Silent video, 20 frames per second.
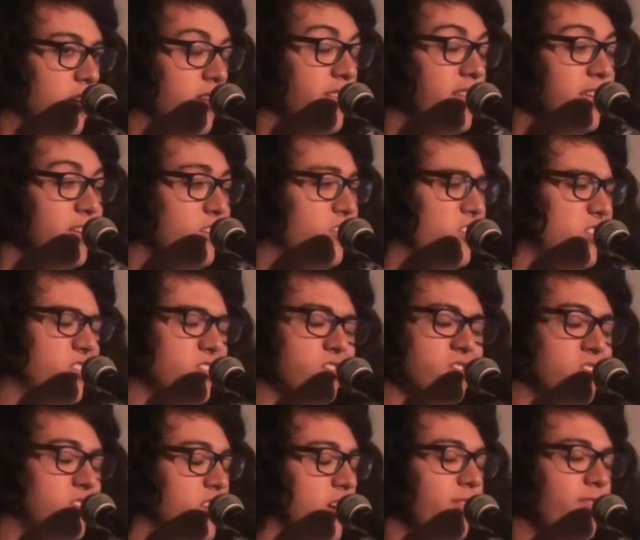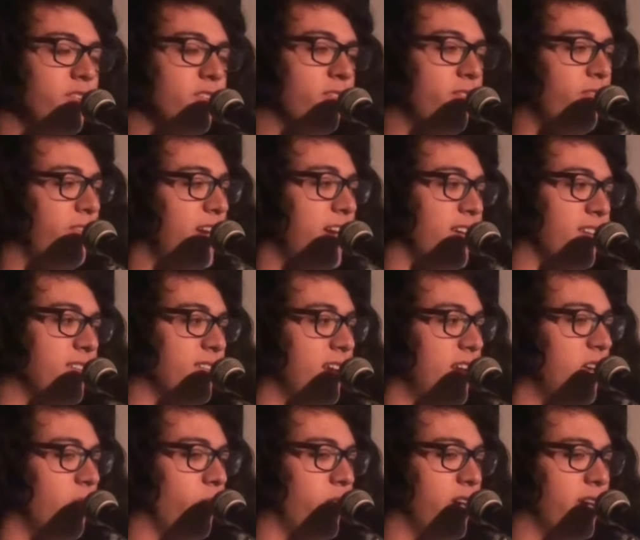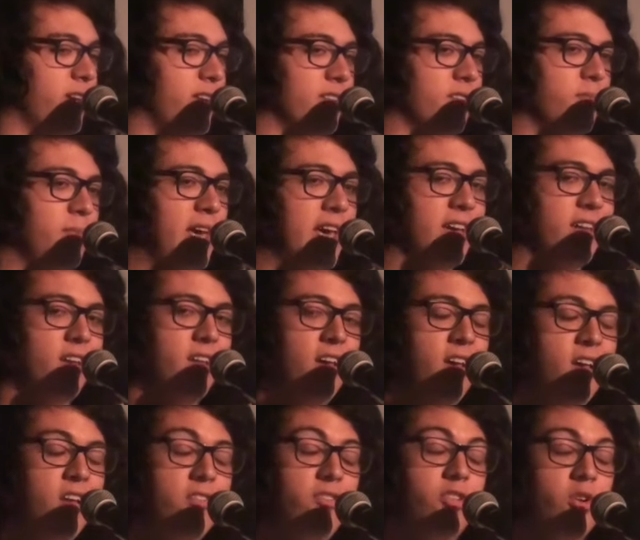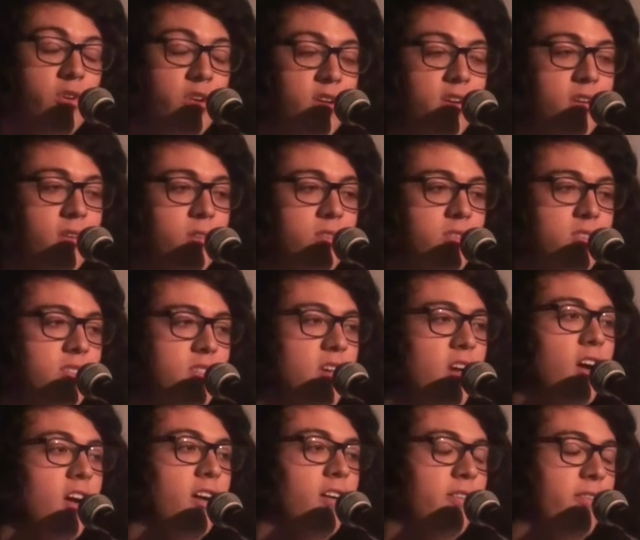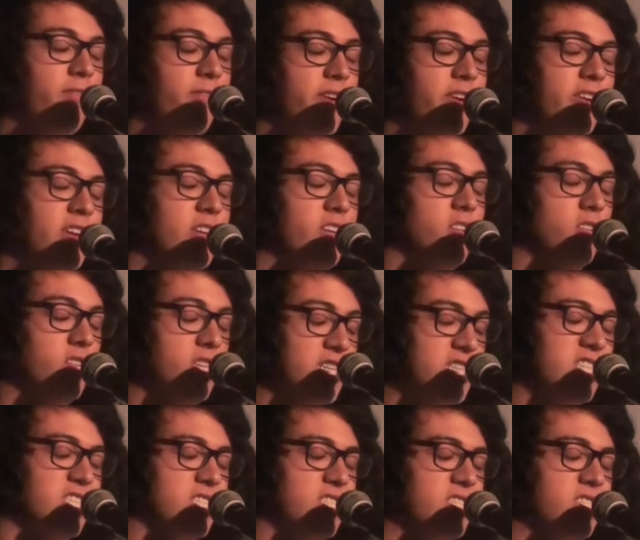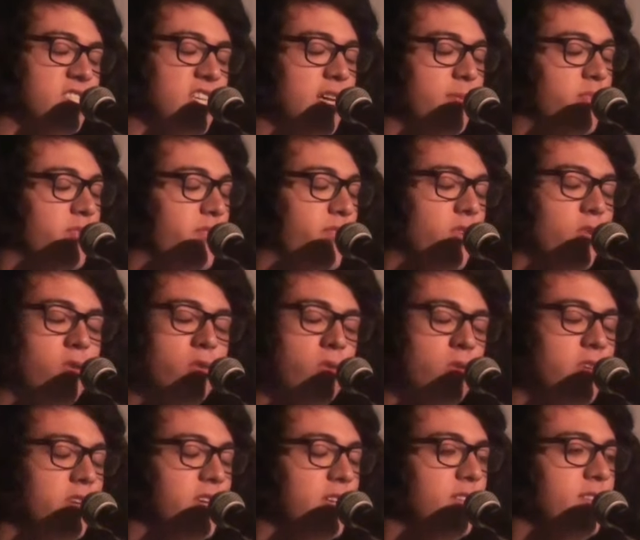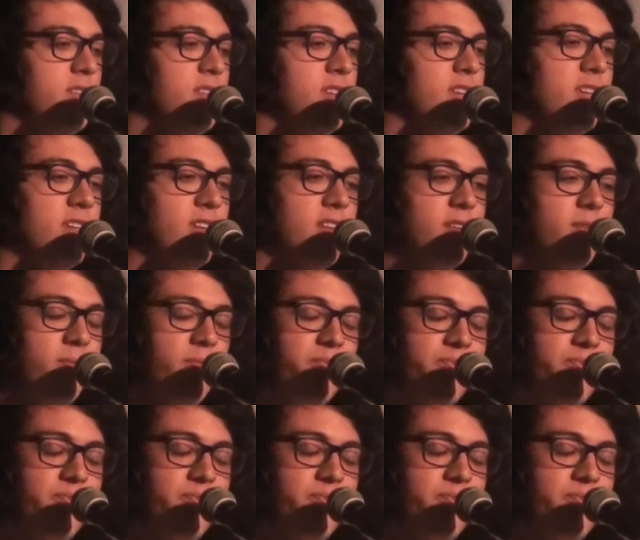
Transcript: And then just stuff your face anyway, because man, donut holes are a very delicious type of hole indeed.